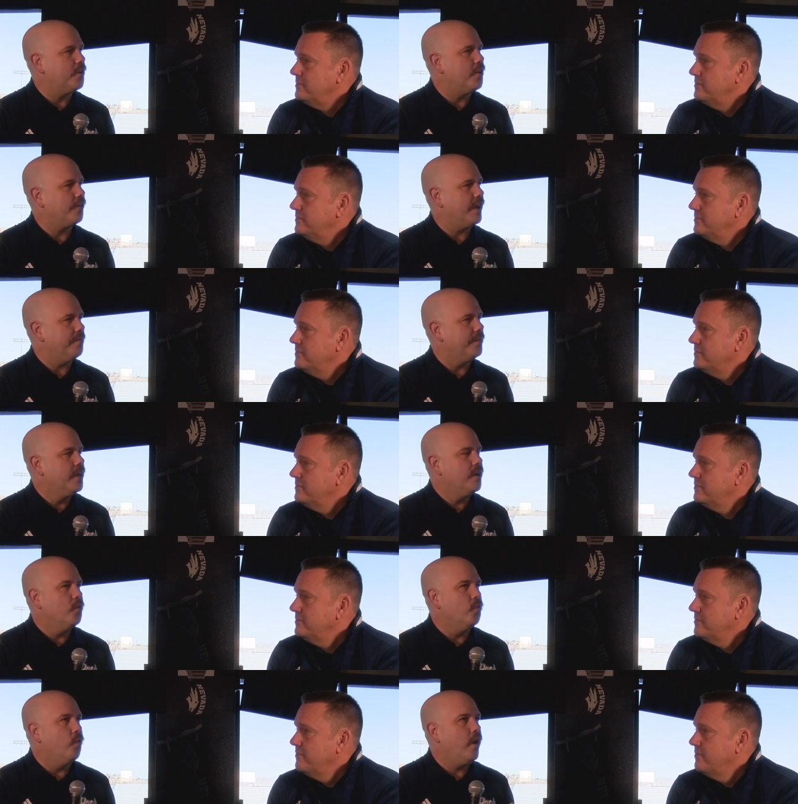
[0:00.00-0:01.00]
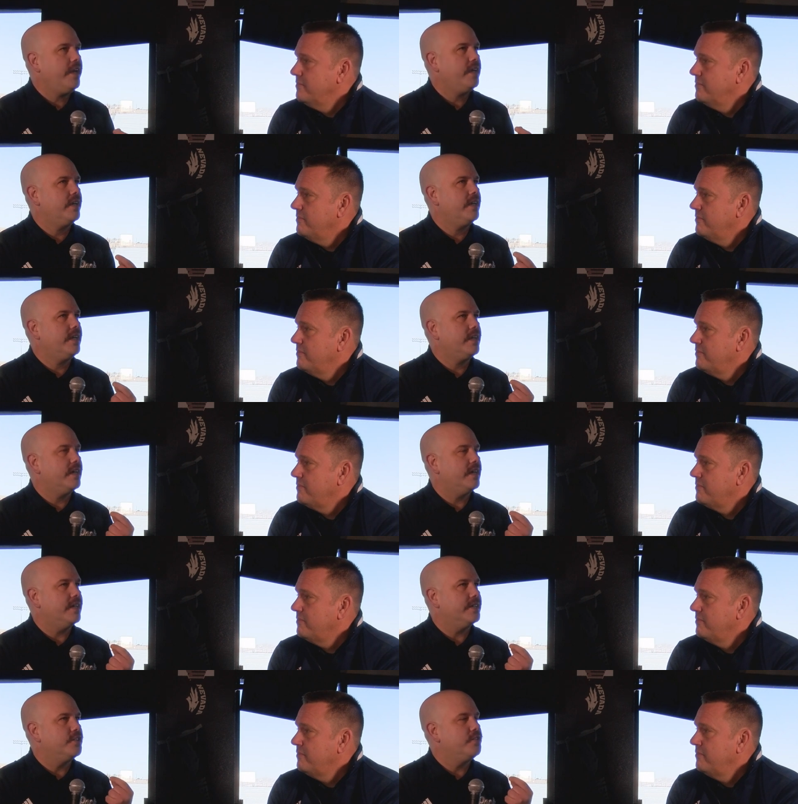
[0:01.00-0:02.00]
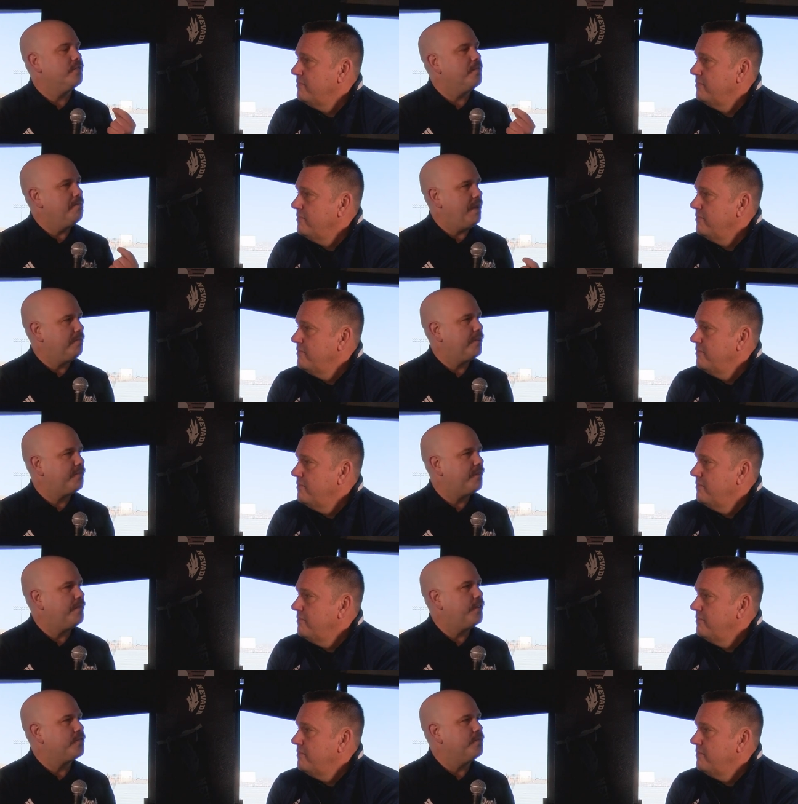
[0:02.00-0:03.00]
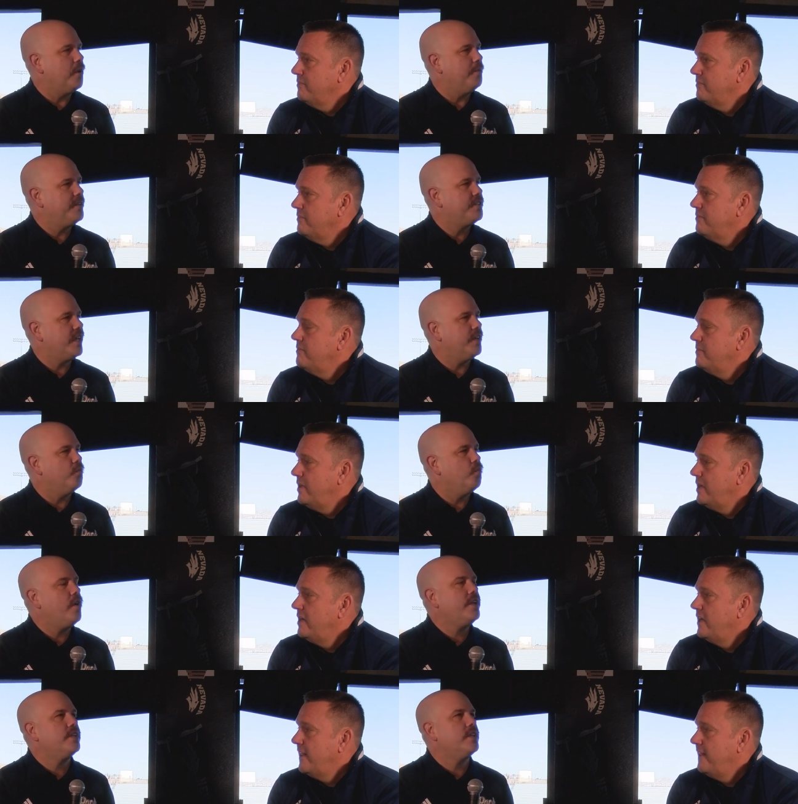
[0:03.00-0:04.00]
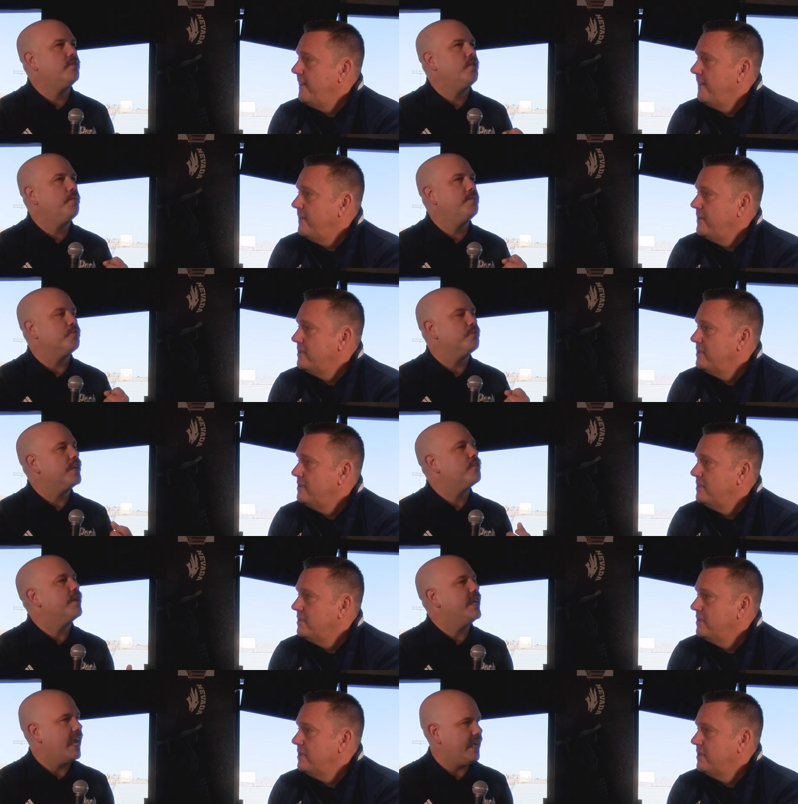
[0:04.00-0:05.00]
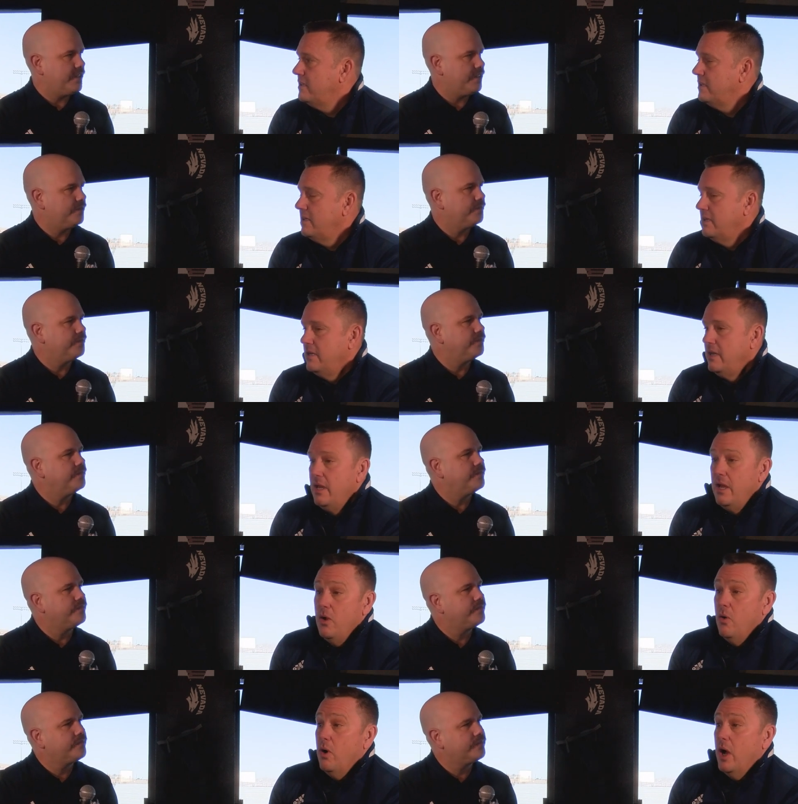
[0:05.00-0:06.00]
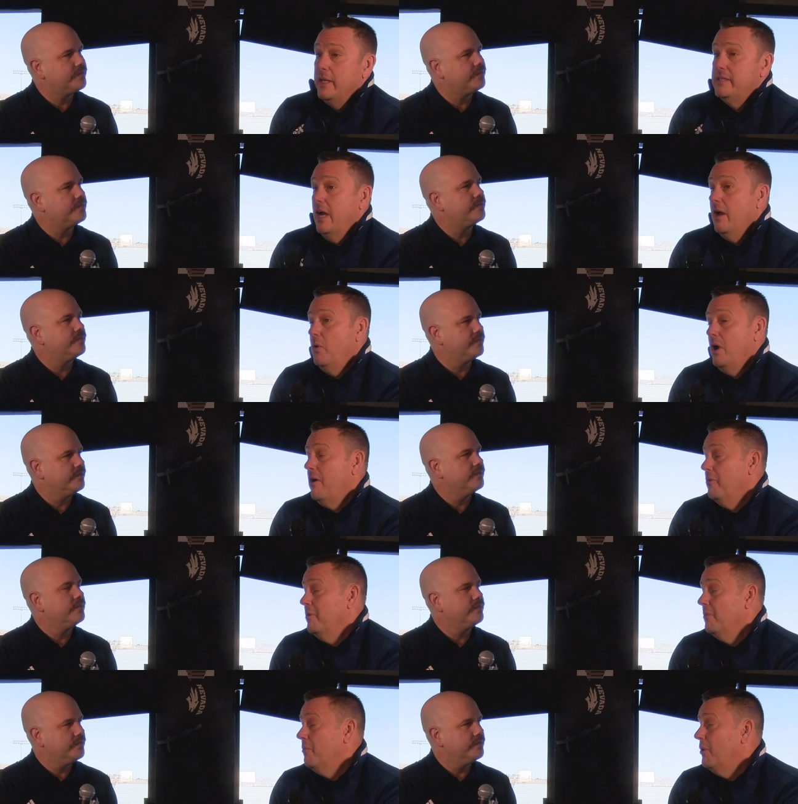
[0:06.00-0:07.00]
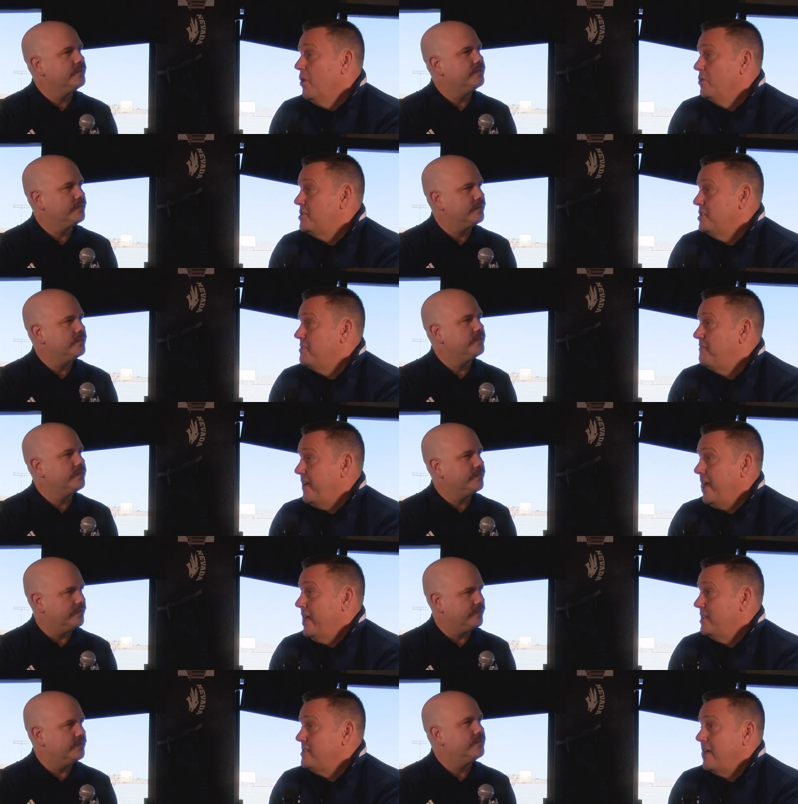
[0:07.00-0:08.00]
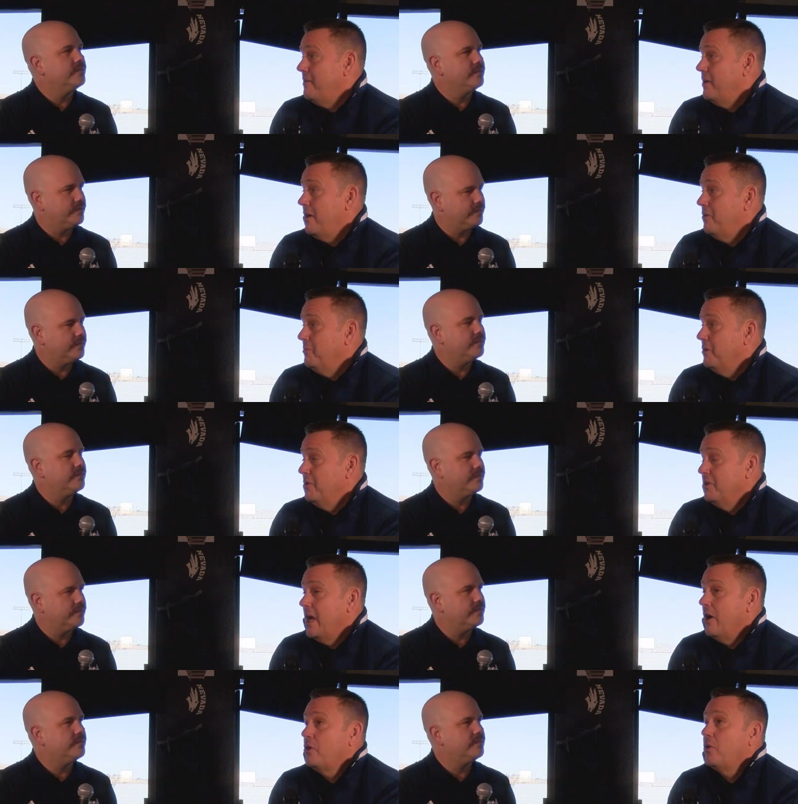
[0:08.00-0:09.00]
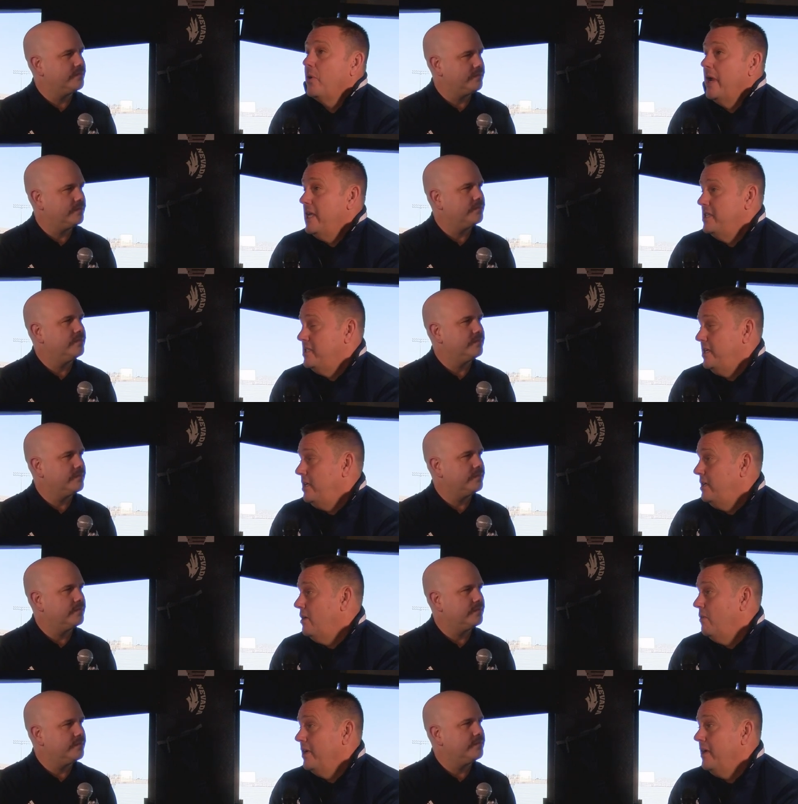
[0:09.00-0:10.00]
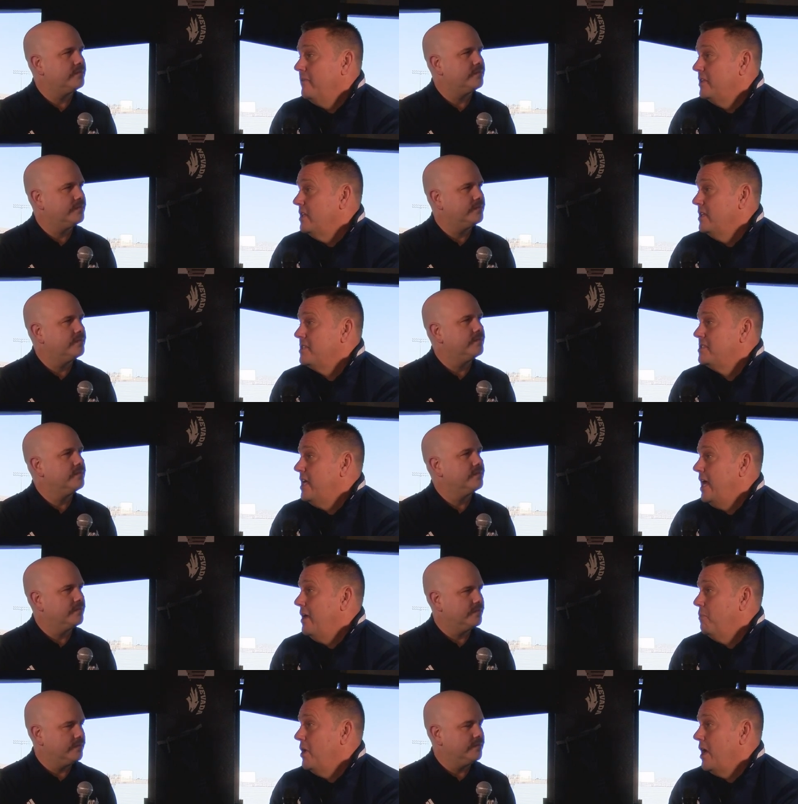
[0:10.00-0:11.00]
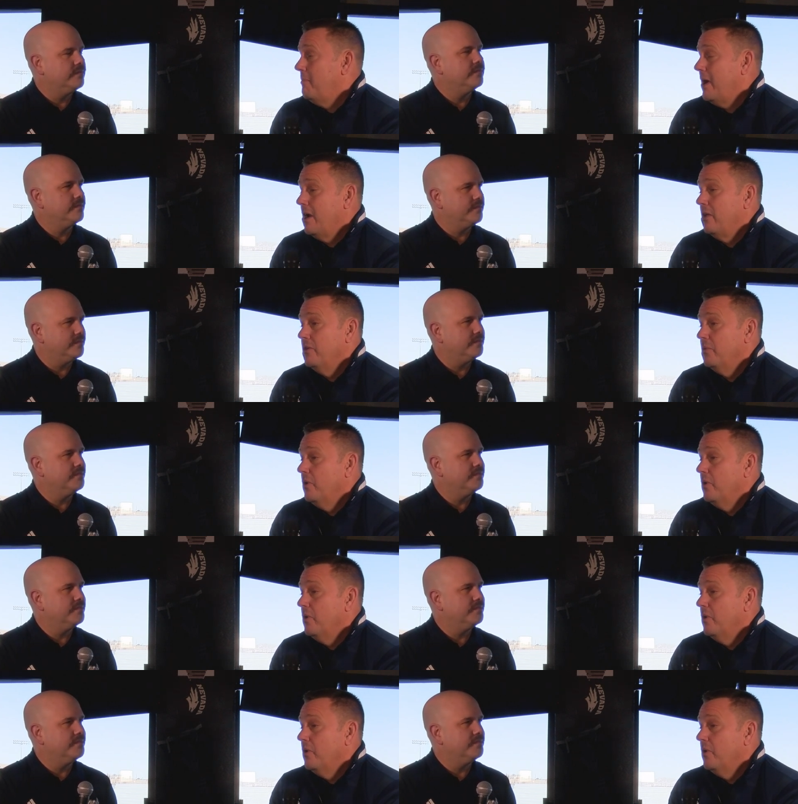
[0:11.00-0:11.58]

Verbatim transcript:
Speaker 1: program. What uh, do you remember from those moments, and what do you hope to recreate?
Speaker 2: Well, I tell you what I remember most is the fans. I, I remember how crazy, you know, even to this day when I'm out on the